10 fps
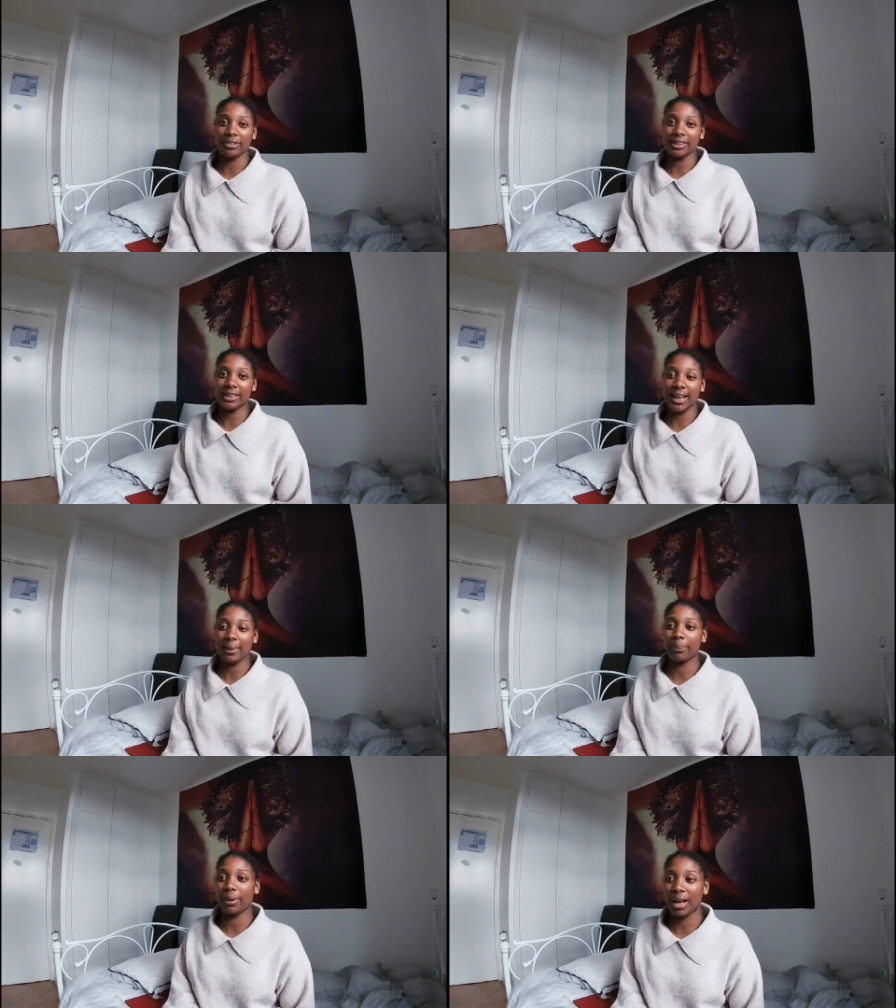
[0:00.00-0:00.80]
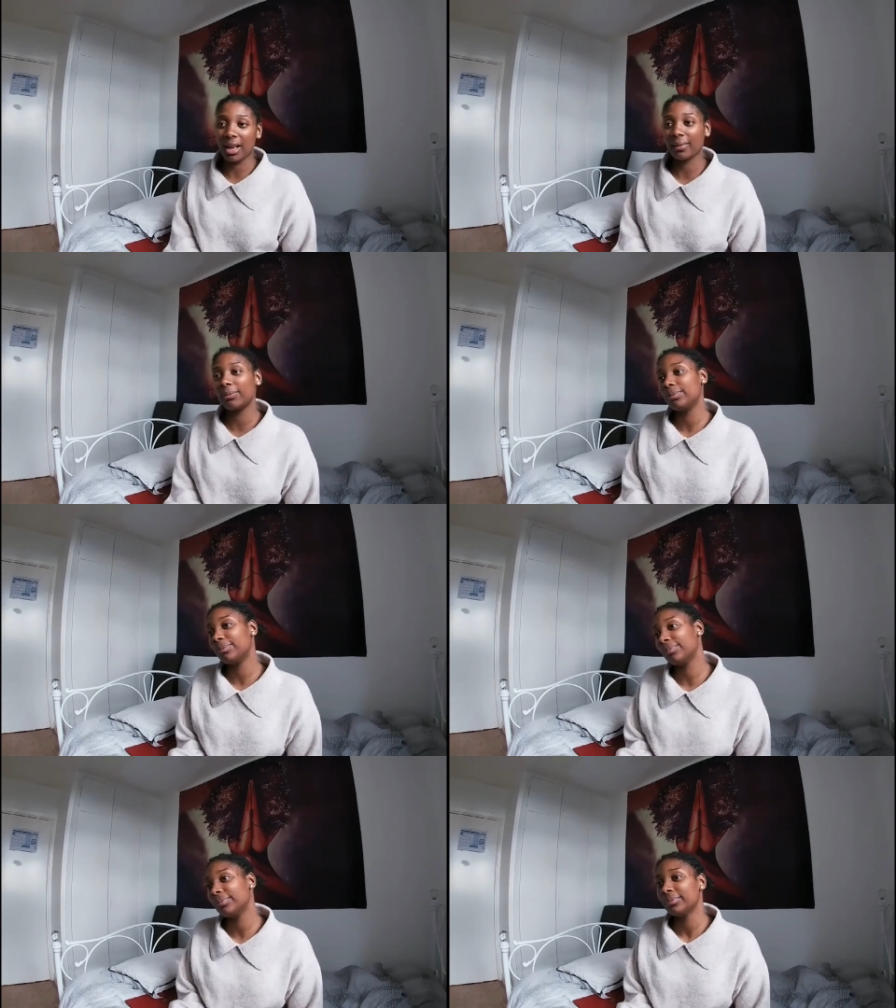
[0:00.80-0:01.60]
today, but
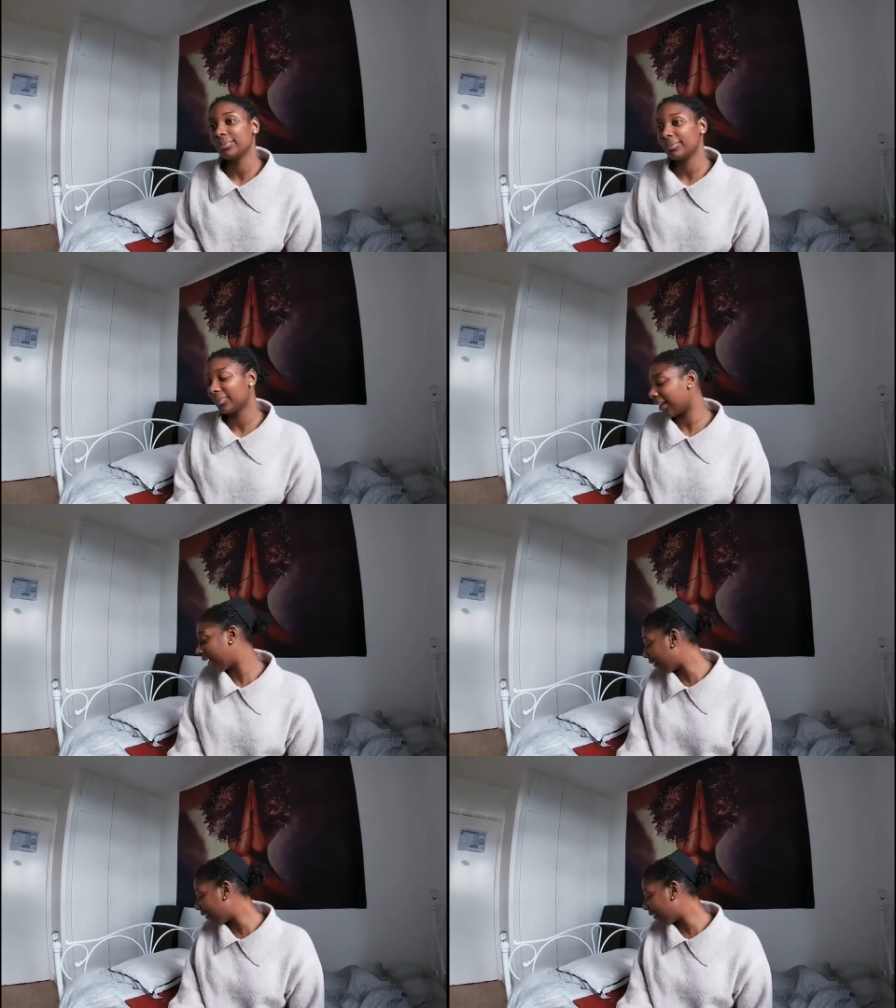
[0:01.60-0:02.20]
I